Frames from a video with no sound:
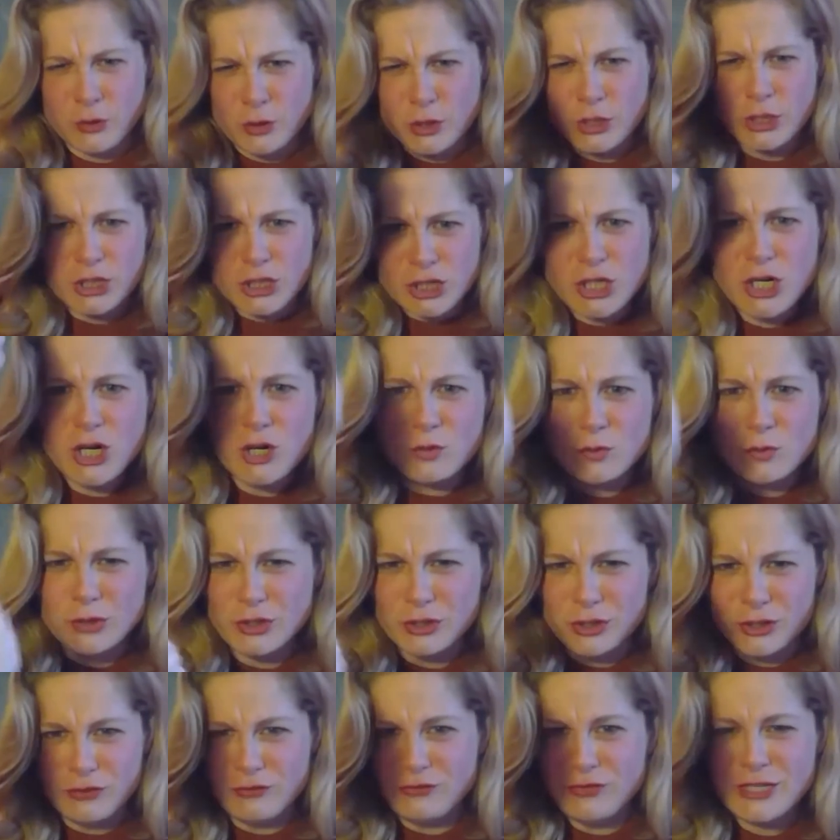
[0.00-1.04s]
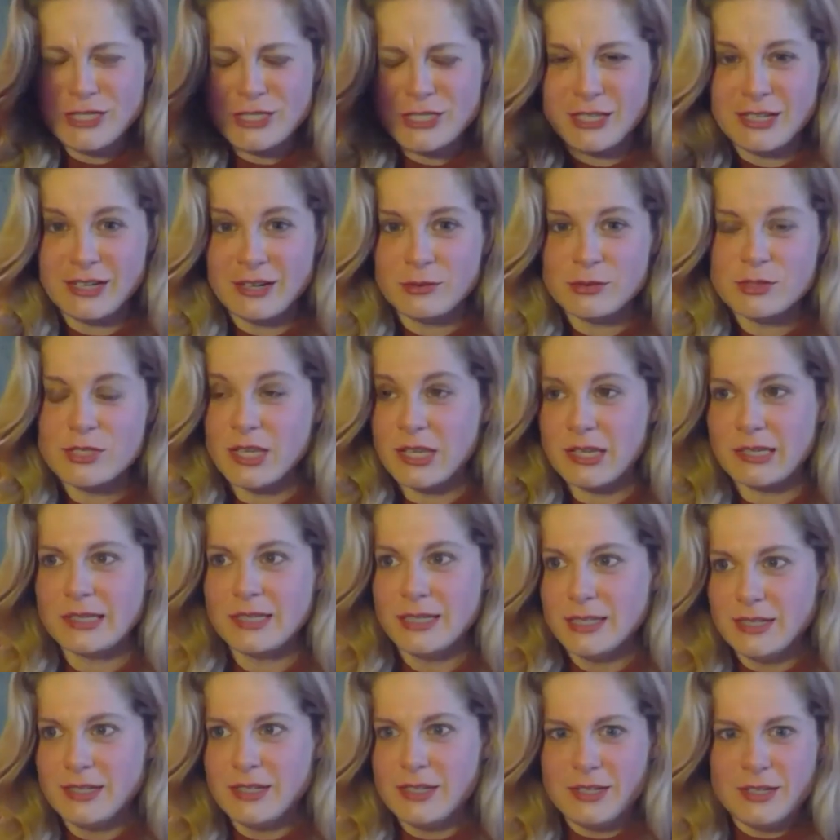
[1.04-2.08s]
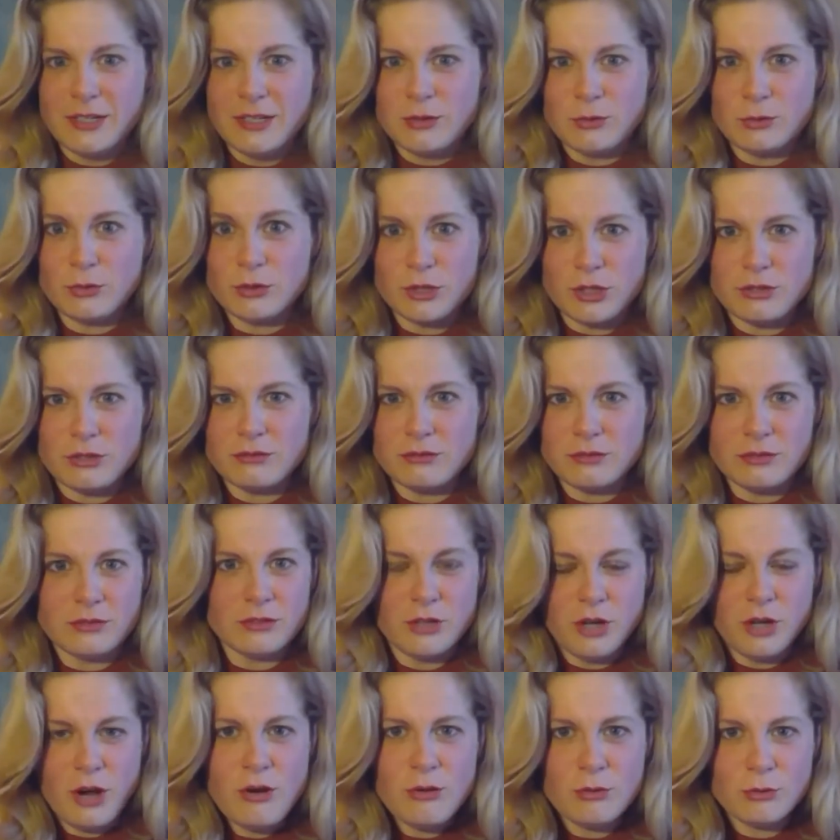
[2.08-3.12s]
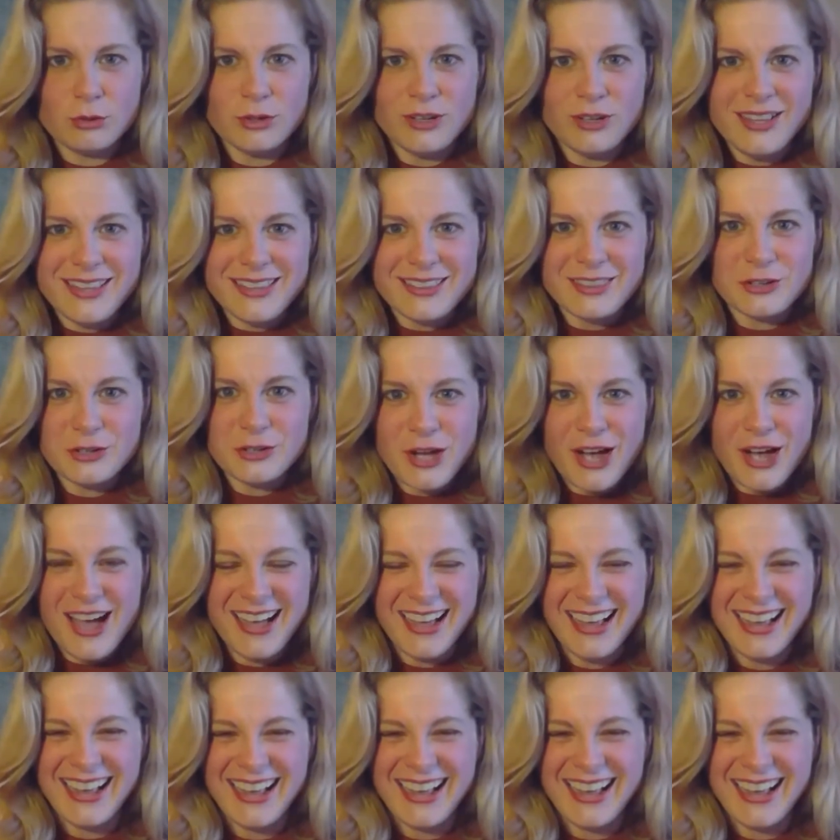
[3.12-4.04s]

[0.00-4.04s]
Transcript: they're going to go and they're going to fix it. And I was like, no, they're not.